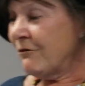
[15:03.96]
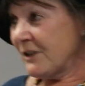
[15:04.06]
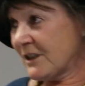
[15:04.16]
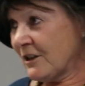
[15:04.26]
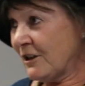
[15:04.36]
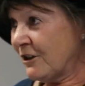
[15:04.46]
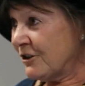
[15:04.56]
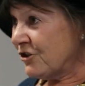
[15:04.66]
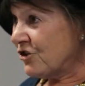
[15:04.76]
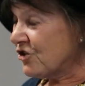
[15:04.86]

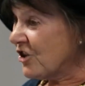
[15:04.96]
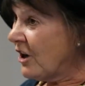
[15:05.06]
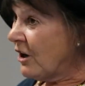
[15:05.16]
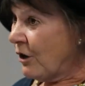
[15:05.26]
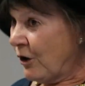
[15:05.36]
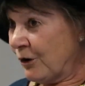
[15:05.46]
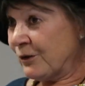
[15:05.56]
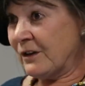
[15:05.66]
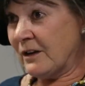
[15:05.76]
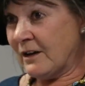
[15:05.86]
research
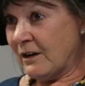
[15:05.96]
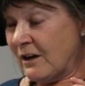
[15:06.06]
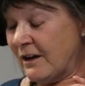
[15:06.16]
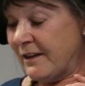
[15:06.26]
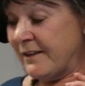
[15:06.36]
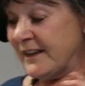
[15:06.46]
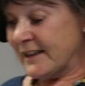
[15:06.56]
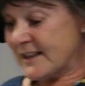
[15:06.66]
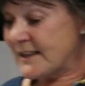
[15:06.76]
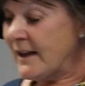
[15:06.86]
on the
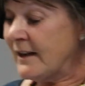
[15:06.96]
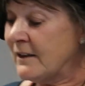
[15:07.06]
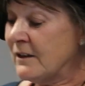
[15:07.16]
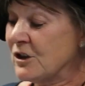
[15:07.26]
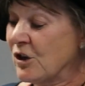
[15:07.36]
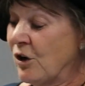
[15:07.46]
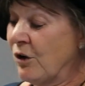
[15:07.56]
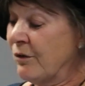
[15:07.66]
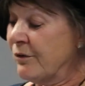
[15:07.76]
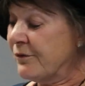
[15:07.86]
extent
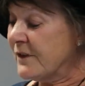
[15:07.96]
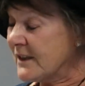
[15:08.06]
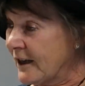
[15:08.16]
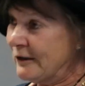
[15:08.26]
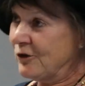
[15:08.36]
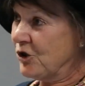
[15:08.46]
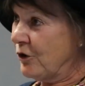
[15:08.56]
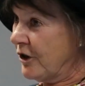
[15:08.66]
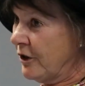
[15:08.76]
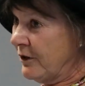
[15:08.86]
of psychological
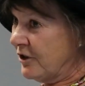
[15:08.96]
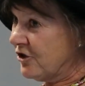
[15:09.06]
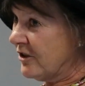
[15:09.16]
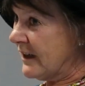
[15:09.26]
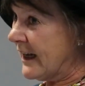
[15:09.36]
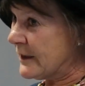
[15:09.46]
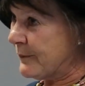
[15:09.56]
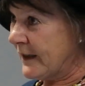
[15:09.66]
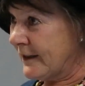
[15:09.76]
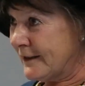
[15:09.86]
coercion has
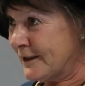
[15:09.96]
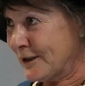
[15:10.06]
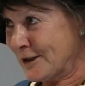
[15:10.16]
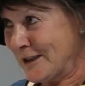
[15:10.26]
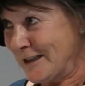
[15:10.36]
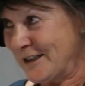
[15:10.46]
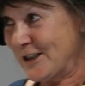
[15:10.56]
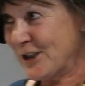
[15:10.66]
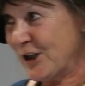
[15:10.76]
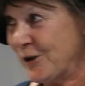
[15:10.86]
been conducted.
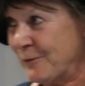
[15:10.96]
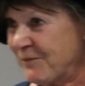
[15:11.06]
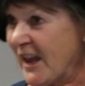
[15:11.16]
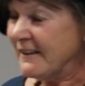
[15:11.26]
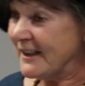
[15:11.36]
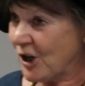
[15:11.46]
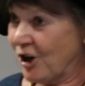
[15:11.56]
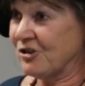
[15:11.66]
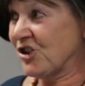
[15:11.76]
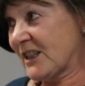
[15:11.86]
So these
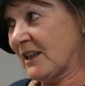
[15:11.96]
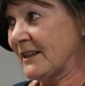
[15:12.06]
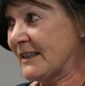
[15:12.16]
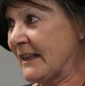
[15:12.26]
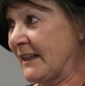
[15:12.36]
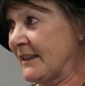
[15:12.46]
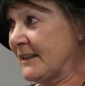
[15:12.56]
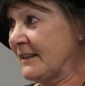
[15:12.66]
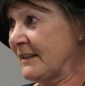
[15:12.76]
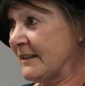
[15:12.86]
aren't just
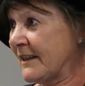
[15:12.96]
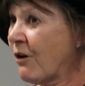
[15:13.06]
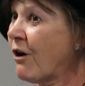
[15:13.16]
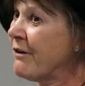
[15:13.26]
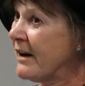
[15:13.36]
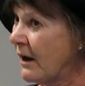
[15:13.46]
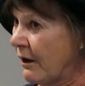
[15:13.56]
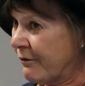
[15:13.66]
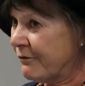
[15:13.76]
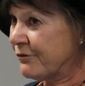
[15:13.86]
isolated. There are enough